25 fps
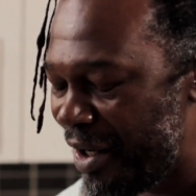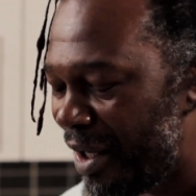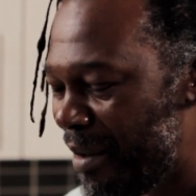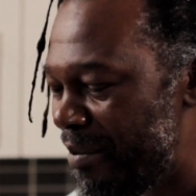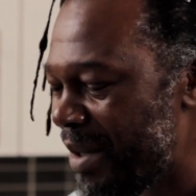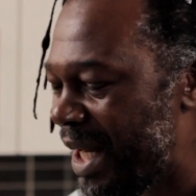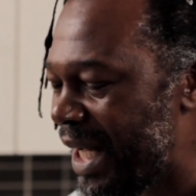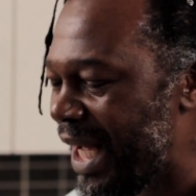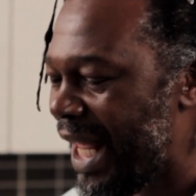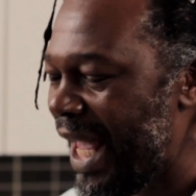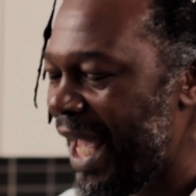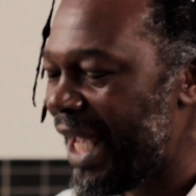You're
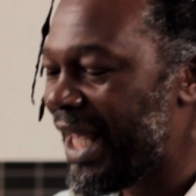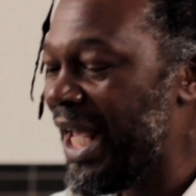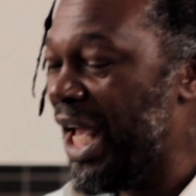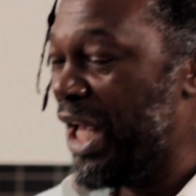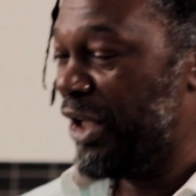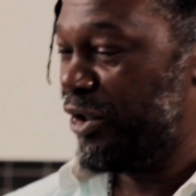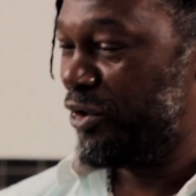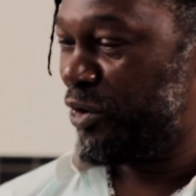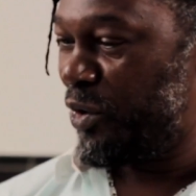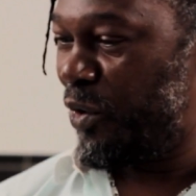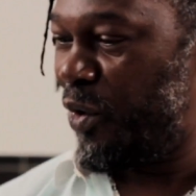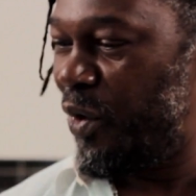gonna be like,
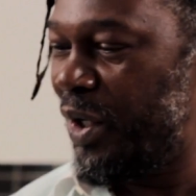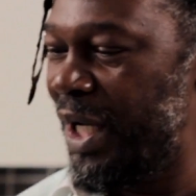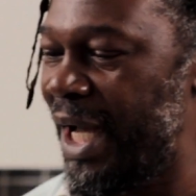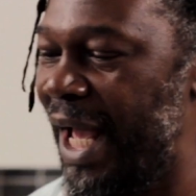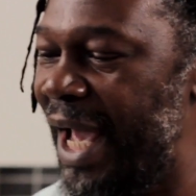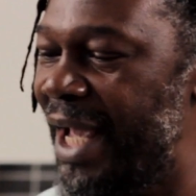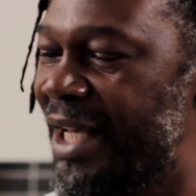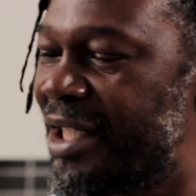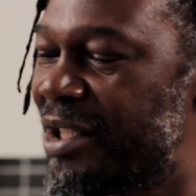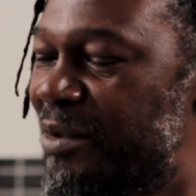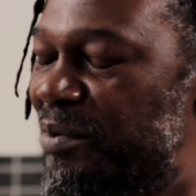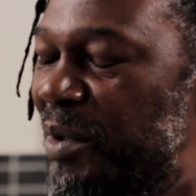so
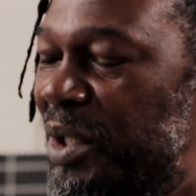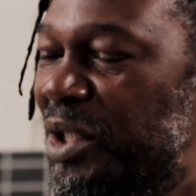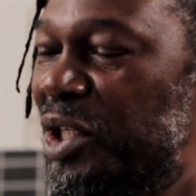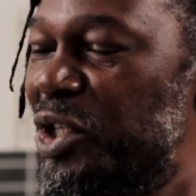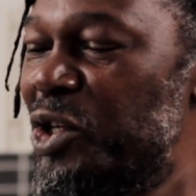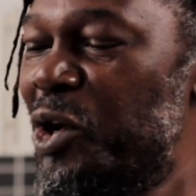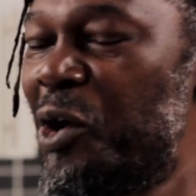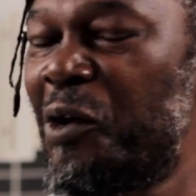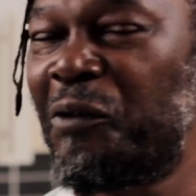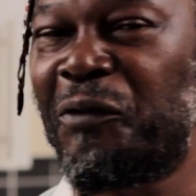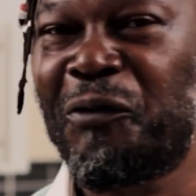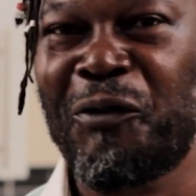nice with
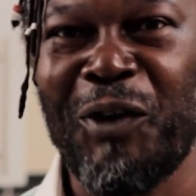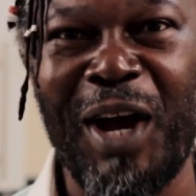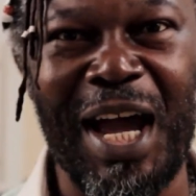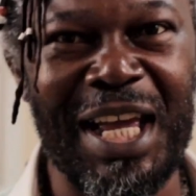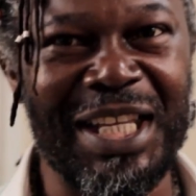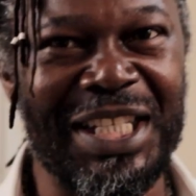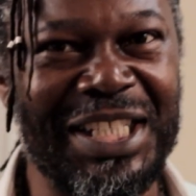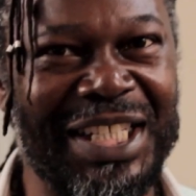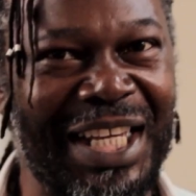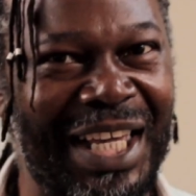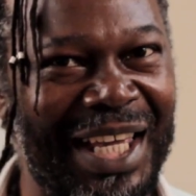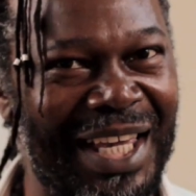your
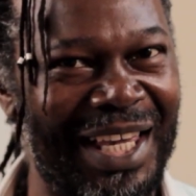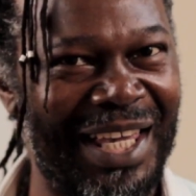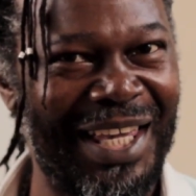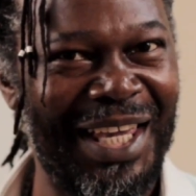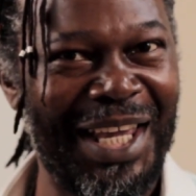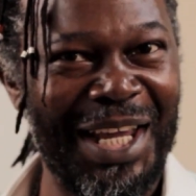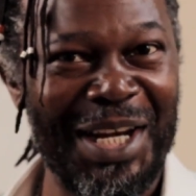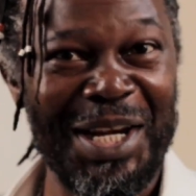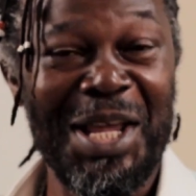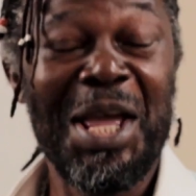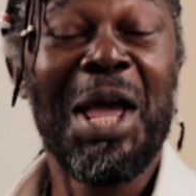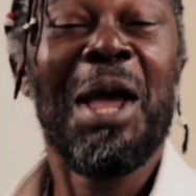fried
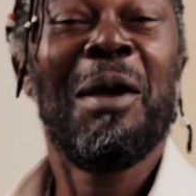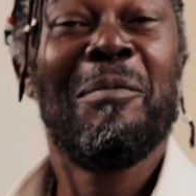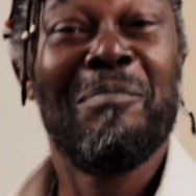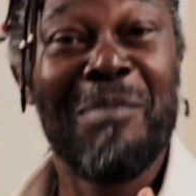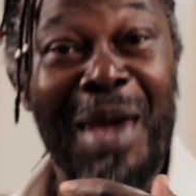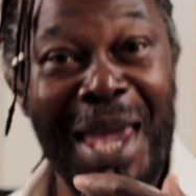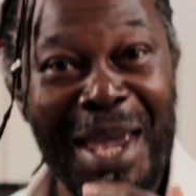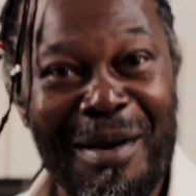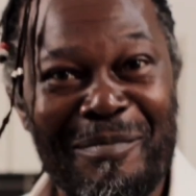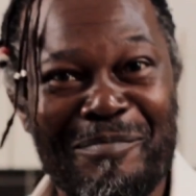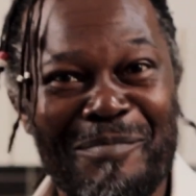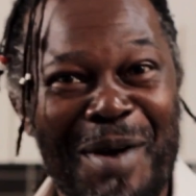chicken,
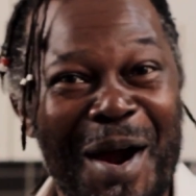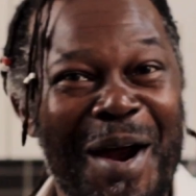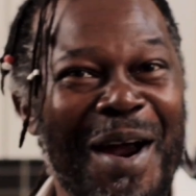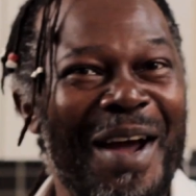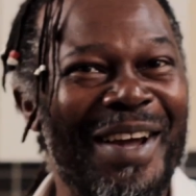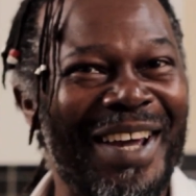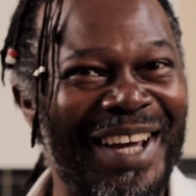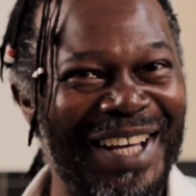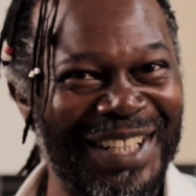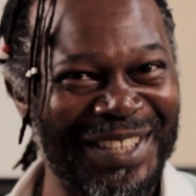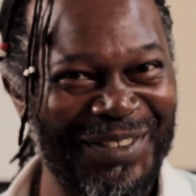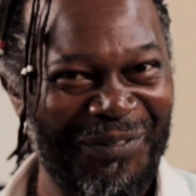make
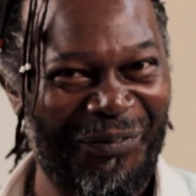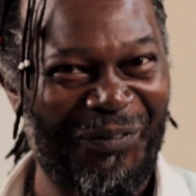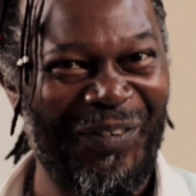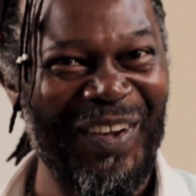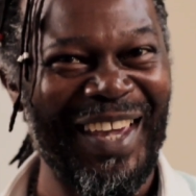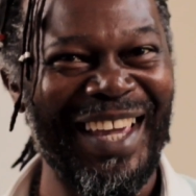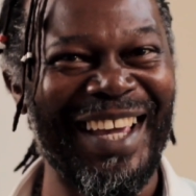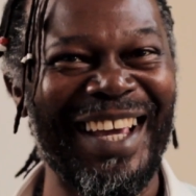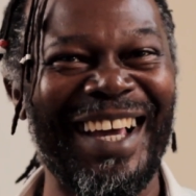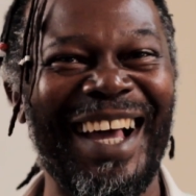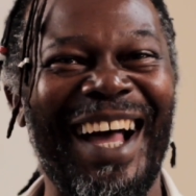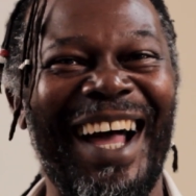burgers
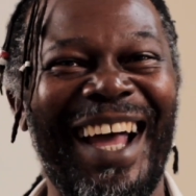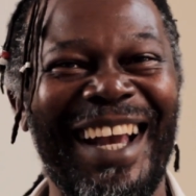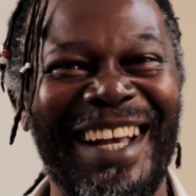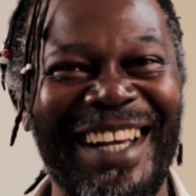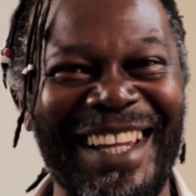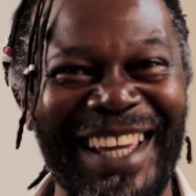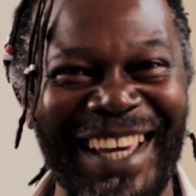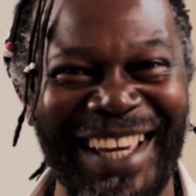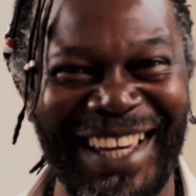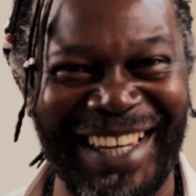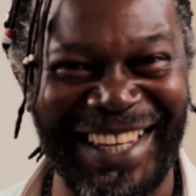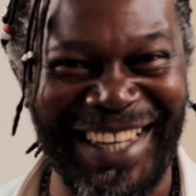finger
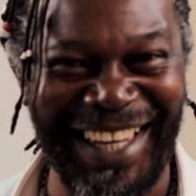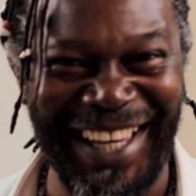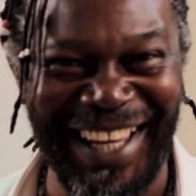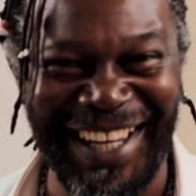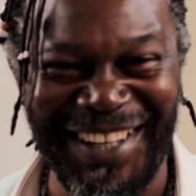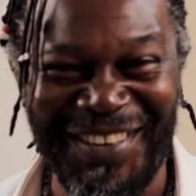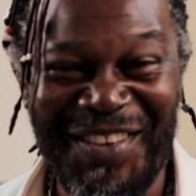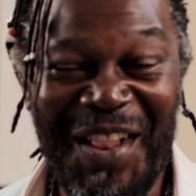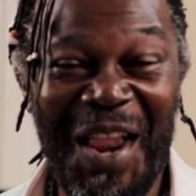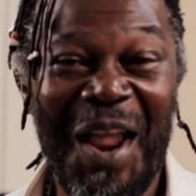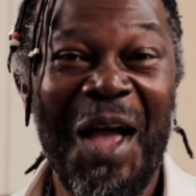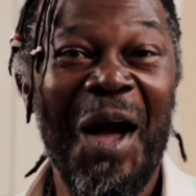
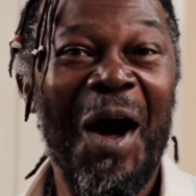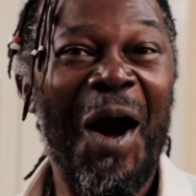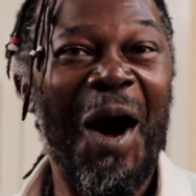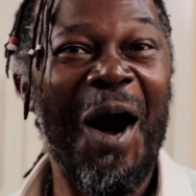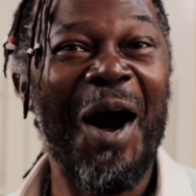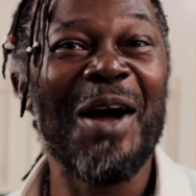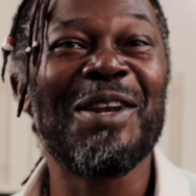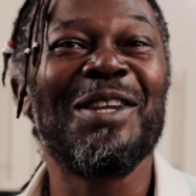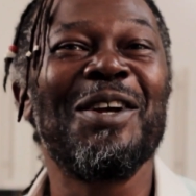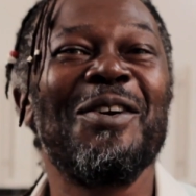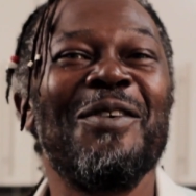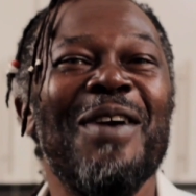licking,
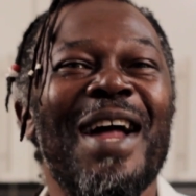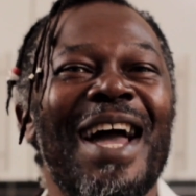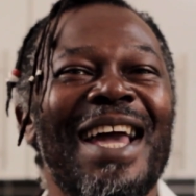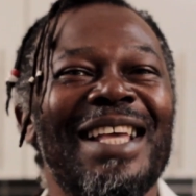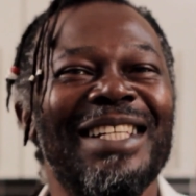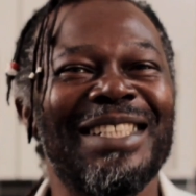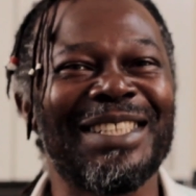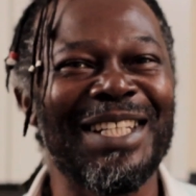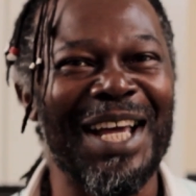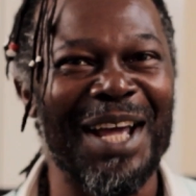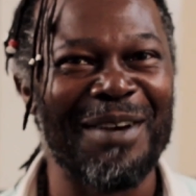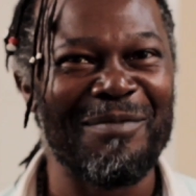on your
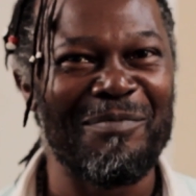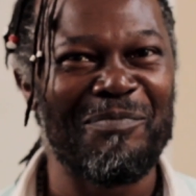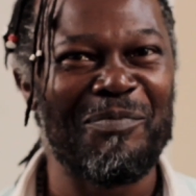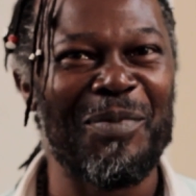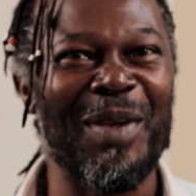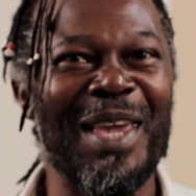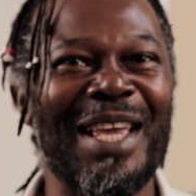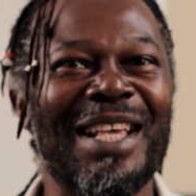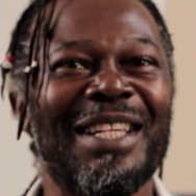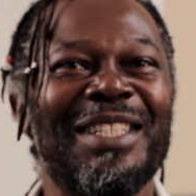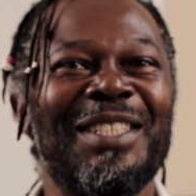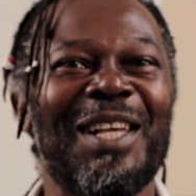rice and
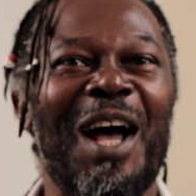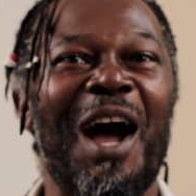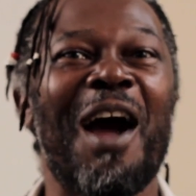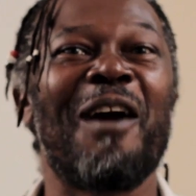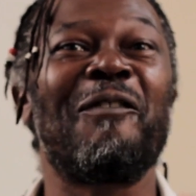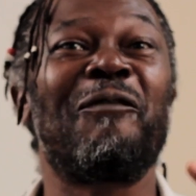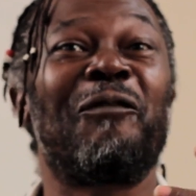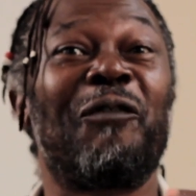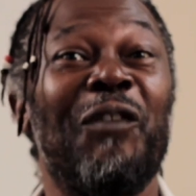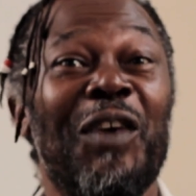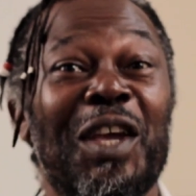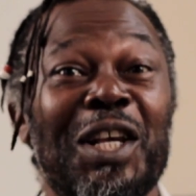peas
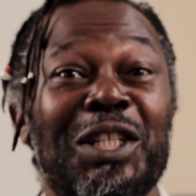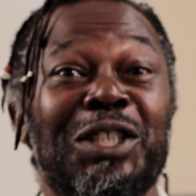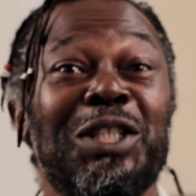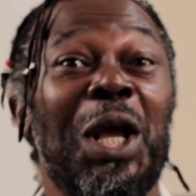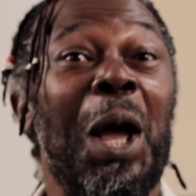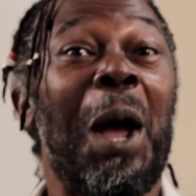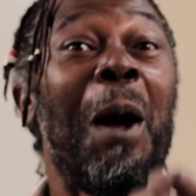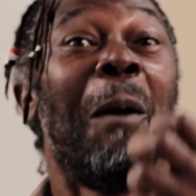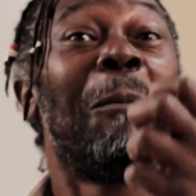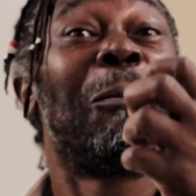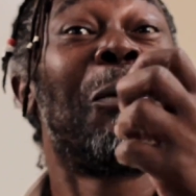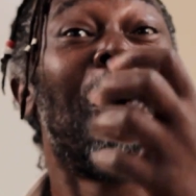or fish,
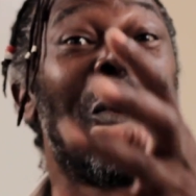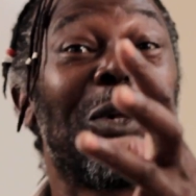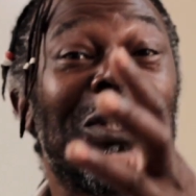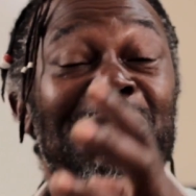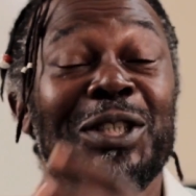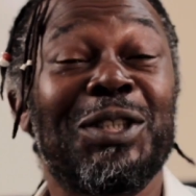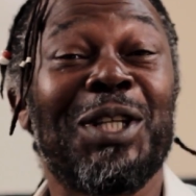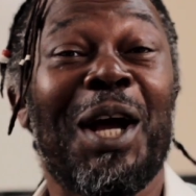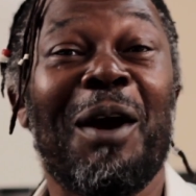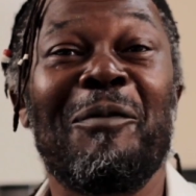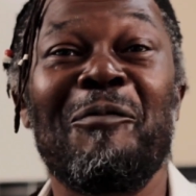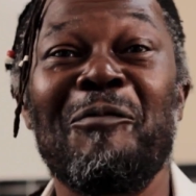
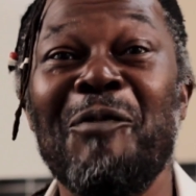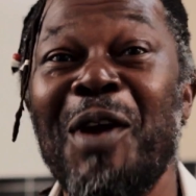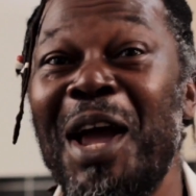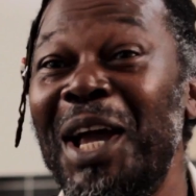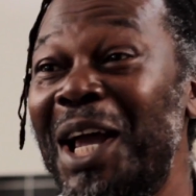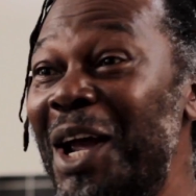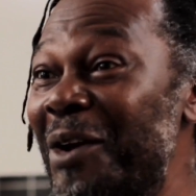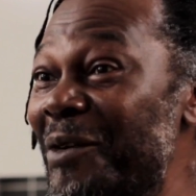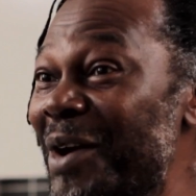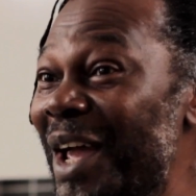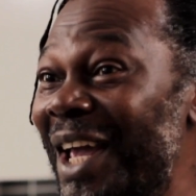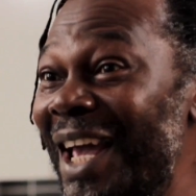put some
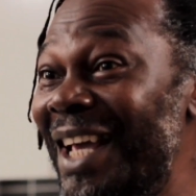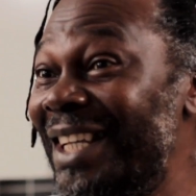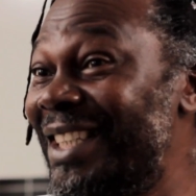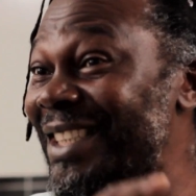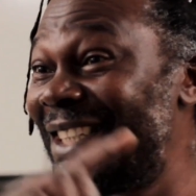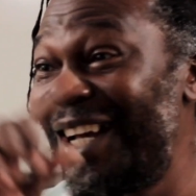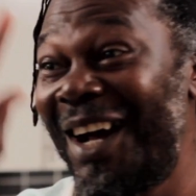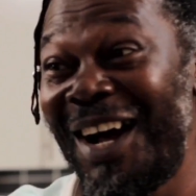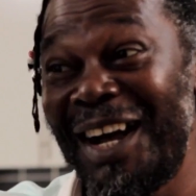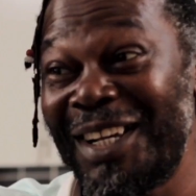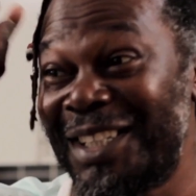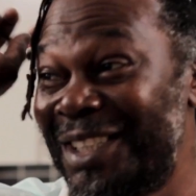reggae
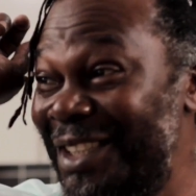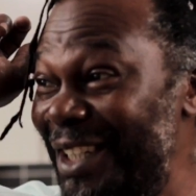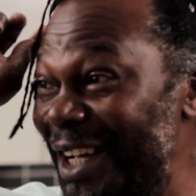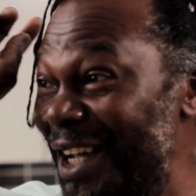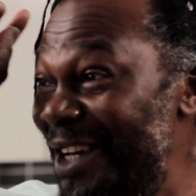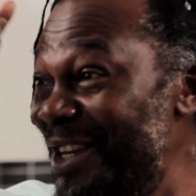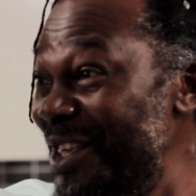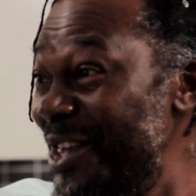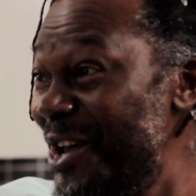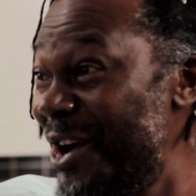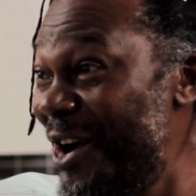sauce on